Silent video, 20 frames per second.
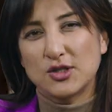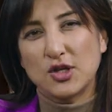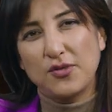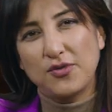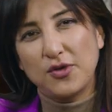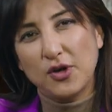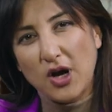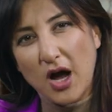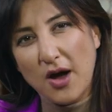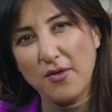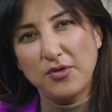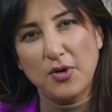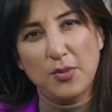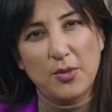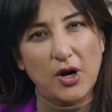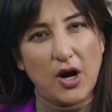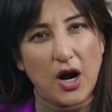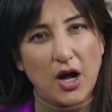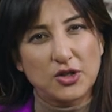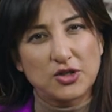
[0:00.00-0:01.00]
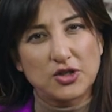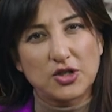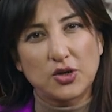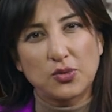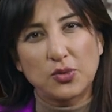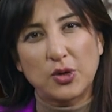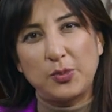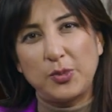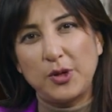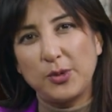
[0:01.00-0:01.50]
So if you come from a
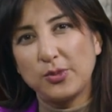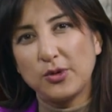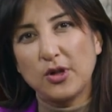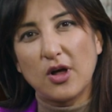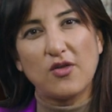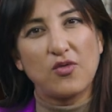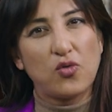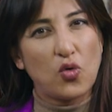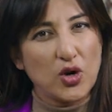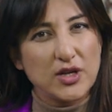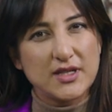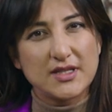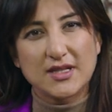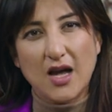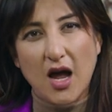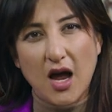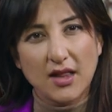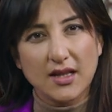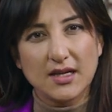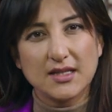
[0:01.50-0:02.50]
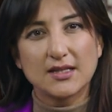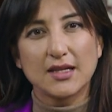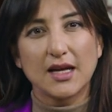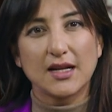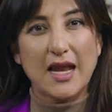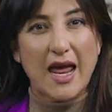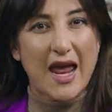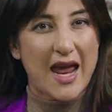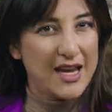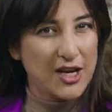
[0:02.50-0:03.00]
culture where people avoid silence
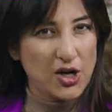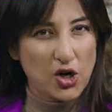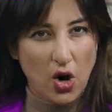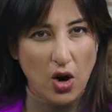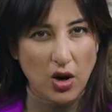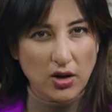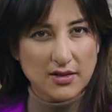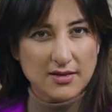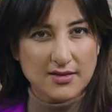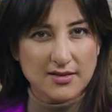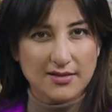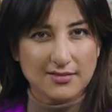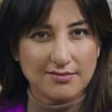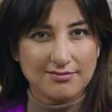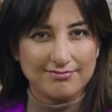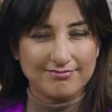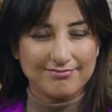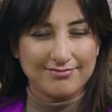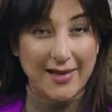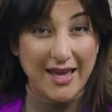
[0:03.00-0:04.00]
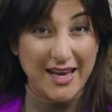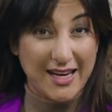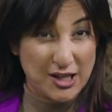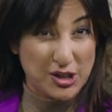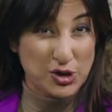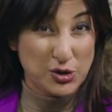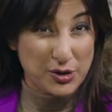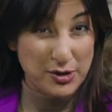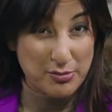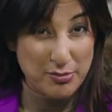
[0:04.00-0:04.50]
at any cost,
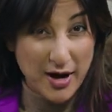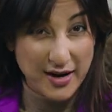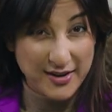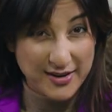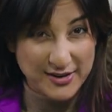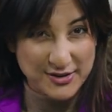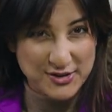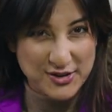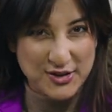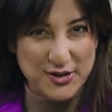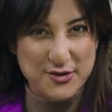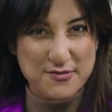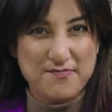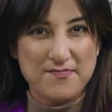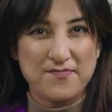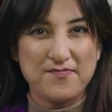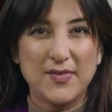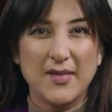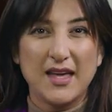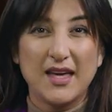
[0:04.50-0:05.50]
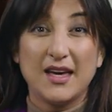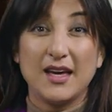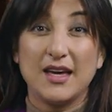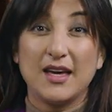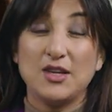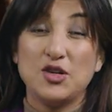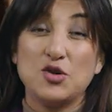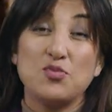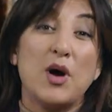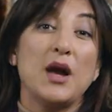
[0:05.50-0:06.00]
including my culture,
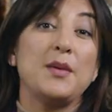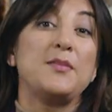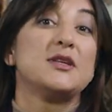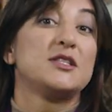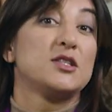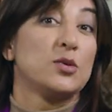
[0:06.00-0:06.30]
you might be